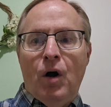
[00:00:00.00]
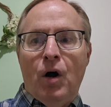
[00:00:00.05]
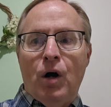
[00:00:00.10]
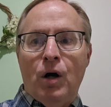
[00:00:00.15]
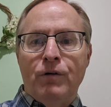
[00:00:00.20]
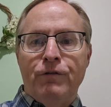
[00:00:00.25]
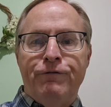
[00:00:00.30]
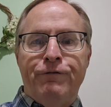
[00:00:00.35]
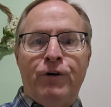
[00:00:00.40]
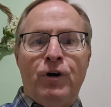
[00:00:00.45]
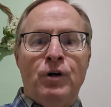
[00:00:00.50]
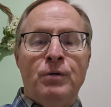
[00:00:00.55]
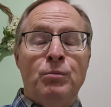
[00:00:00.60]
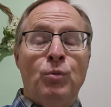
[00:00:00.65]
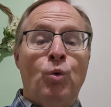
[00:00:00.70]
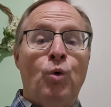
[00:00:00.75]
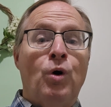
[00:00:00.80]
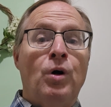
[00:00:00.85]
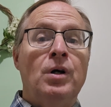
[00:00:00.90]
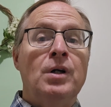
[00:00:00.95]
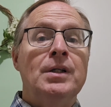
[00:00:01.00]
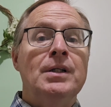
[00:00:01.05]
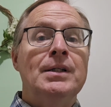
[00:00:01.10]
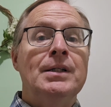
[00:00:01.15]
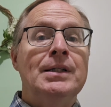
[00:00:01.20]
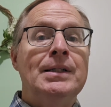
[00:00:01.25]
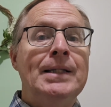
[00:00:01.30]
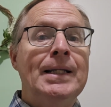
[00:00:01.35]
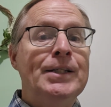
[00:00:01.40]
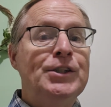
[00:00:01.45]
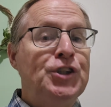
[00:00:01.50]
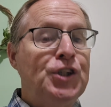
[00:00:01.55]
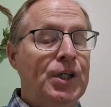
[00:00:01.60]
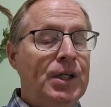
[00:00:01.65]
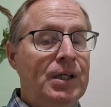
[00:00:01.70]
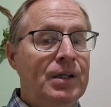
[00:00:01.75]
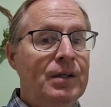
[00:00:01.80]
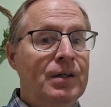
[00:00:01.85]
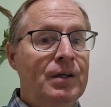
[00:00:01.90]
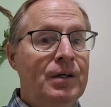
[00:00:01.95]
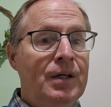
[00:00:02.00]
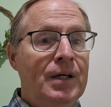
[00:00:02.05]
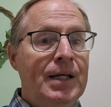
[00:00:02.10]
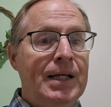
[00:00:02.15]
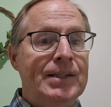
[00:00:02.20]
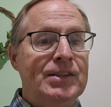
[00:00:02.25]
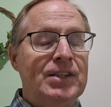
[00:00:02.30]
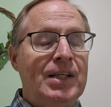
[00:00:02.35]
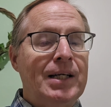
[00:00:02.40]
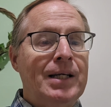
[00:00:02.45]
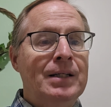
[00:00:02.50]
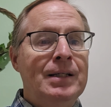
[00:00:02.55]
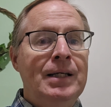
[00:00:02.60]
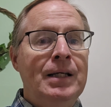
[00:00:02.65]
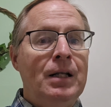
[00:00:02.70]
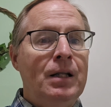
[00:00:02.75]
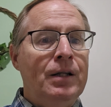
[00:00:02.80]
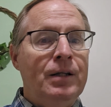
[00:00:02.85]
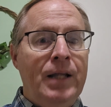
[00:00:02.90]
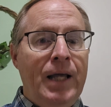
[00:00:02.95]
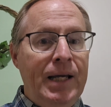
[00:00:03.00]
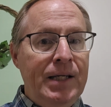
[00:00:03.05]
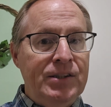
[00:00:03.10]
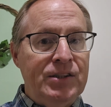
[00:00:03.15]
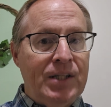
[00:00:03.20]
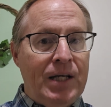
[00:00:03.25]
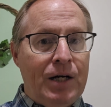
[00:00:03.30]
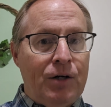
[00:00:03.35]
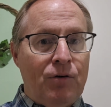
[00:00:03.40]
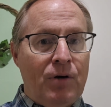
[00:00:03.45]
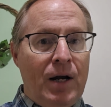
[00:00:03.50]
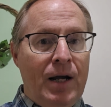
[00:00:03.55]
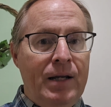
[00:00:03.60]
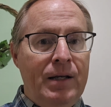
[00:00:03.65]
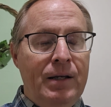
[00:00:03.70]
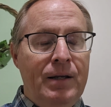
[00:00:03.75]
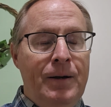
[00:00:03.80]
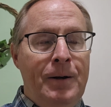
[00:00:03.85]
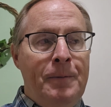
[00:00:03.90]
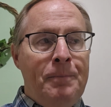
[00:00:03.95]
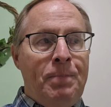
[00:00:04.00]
are far more nichey. It's like a needle in the haystack, right?